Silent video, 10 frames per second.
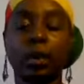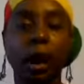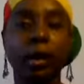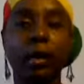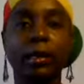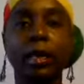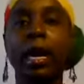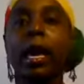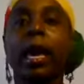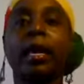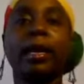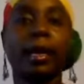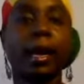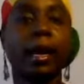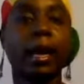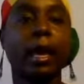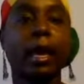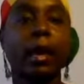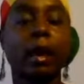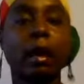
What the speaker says: product and getting